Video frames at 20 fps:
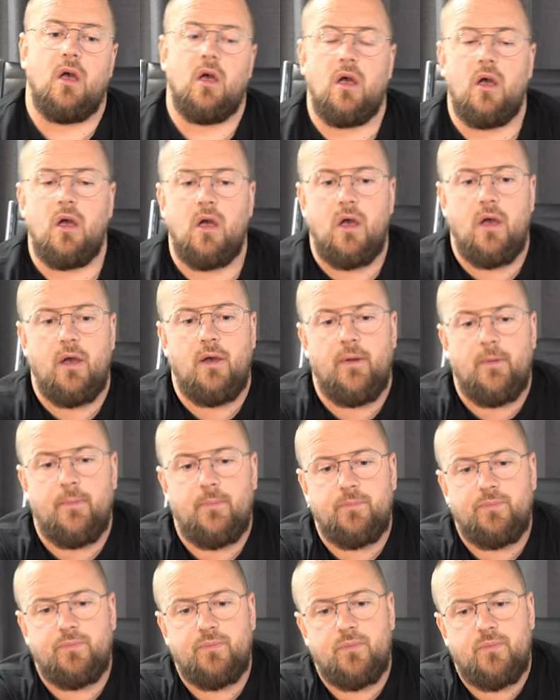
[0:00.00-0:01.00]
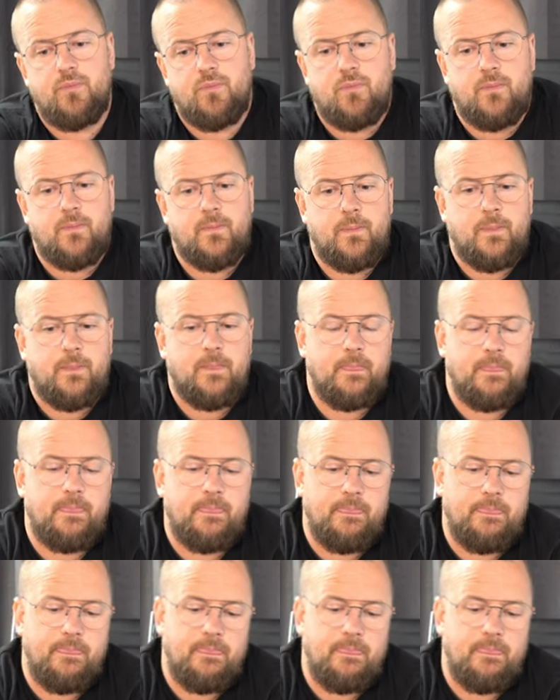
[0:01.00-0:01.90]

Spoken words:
(no one is talking)